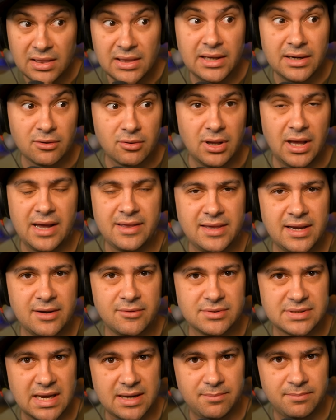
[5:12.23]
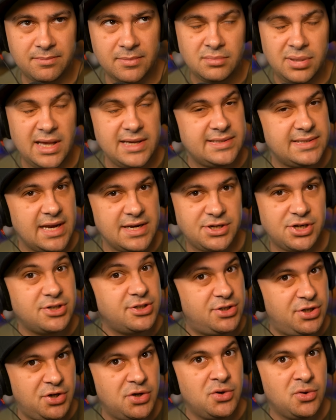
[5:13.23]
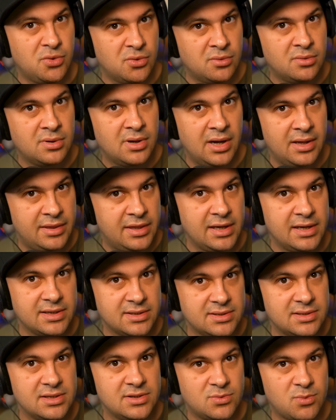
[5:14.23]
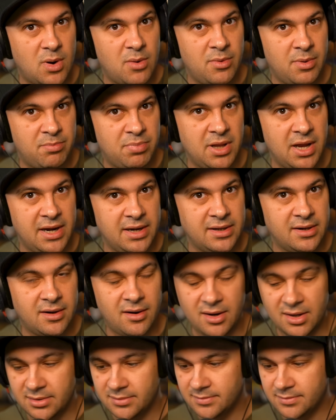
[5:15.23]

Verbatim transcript: Literally, I think it was like PlayStation 2, I think is what we played it on.